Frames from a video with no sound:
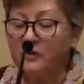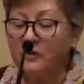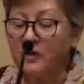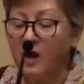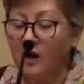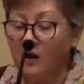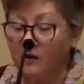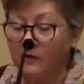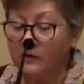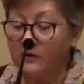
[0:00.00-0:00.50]

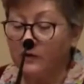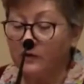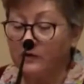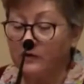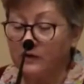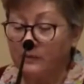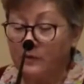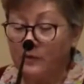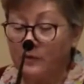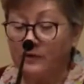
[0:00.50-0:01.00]
also
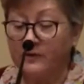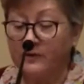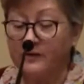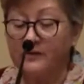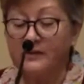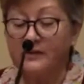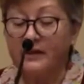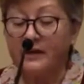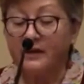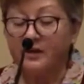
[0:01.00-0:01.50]
support
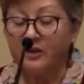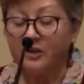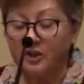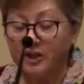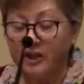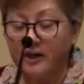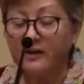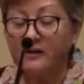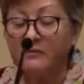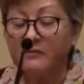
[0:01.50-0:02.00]
the
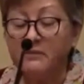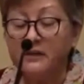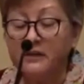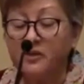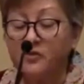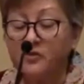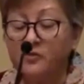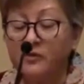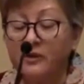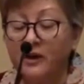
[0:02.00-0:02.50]
shared
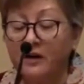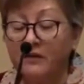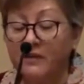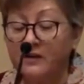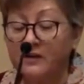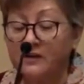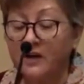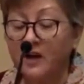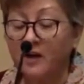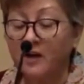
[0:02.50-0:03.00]
ministry of this
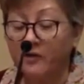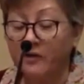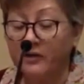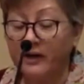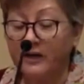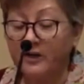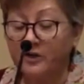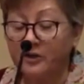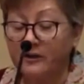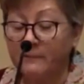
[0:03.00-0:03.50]

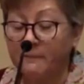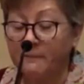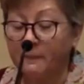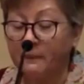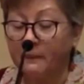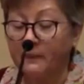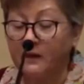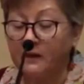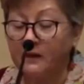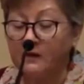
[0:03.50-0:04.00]
congregation.
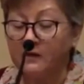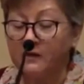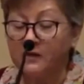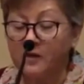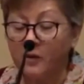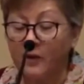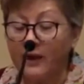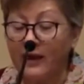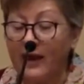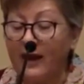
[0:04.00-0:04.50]
So
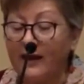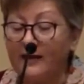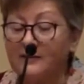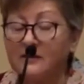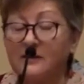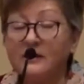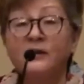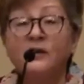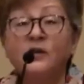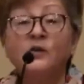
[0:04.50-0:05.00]
I ask
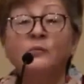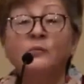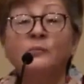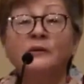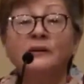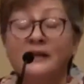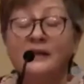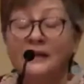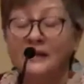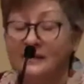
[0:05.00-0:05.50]
that you
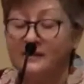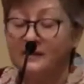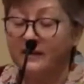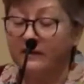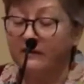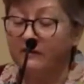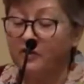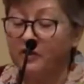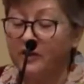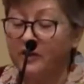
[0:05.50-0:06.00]
please
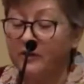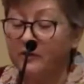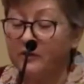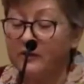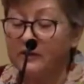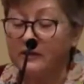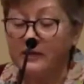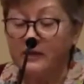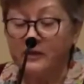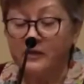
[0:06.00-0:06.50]
give
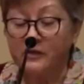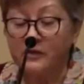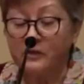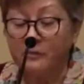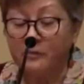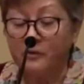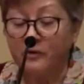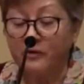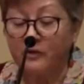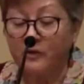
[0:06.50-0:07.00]
generously to
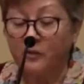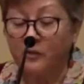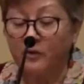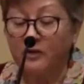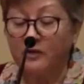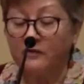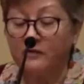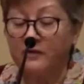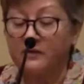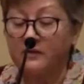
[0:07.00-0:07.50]
support the work
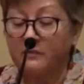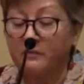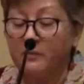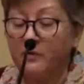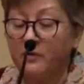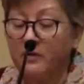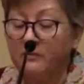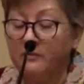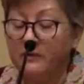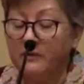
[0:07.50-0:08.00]
of this
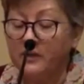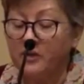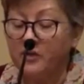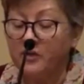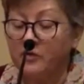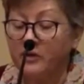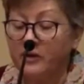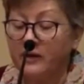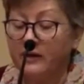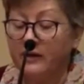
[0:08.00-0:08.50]
important
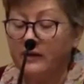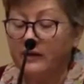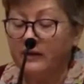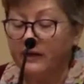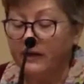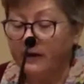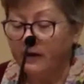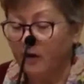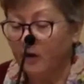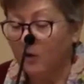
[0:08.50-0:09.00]
ministry
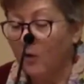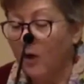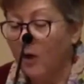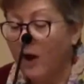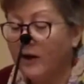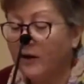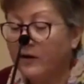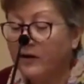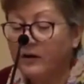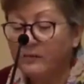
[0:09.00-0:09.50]
in our
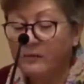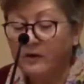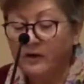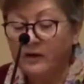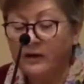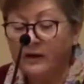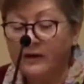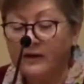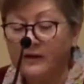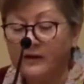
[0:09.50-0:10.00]
wider
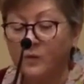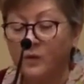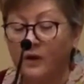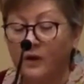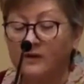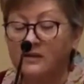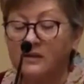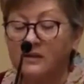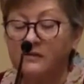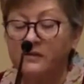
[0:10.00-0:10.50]
community, as well
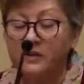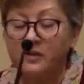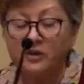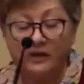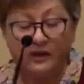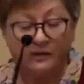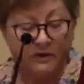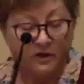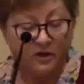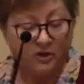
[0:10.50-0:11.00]
as the vision
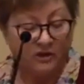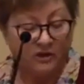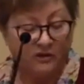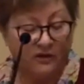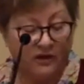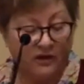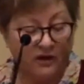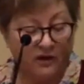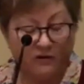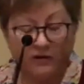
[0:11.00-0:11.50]
and mission of the
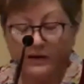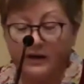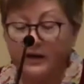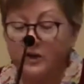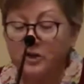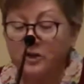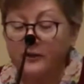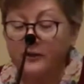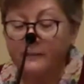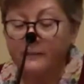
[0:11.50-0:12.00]

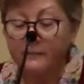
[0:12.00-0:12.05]
congregation.